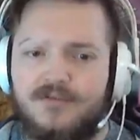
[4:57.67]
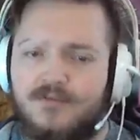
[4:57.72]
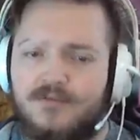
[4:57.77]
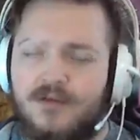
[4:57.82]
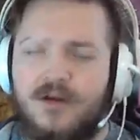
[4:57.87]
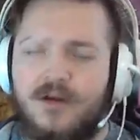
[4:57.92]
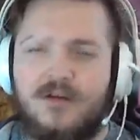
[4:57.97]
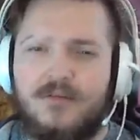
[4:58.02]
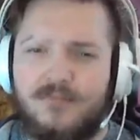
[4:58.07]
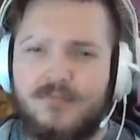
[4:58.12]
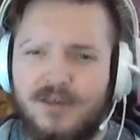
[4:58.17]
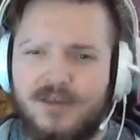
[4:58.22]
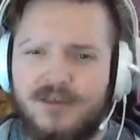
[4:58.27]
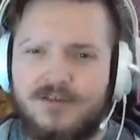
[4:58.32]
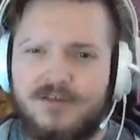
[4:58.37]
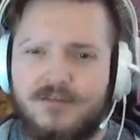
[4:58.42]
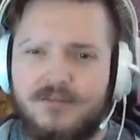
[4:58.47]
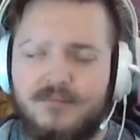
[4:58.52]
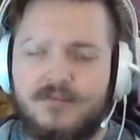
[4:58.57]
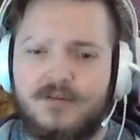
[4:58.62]
not
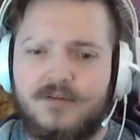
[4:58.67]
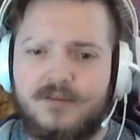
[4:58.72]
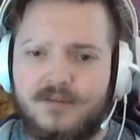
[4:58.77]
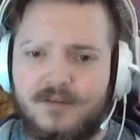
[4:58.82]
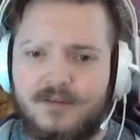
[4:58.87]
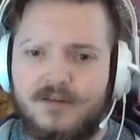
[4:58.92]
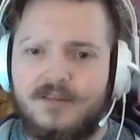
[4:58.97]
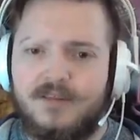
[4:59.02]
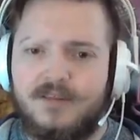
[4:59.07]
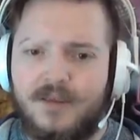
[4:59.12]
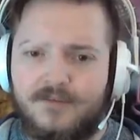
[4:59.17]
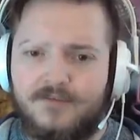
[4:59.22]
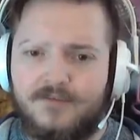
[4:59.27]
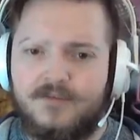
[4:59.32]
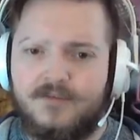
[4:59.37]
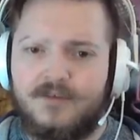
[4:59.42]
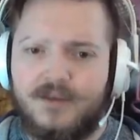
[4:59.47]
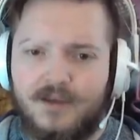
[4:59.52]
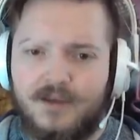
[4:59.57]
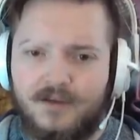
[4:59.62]
amazing, but it's going to
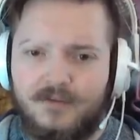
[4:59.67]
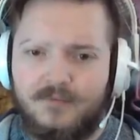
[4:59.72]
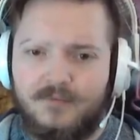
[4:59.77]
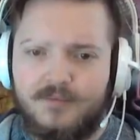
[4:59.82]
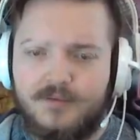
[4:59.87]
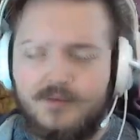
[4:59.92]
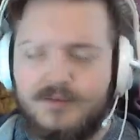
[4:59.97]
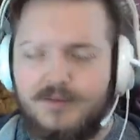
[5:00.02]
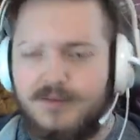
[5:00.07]
definitely help.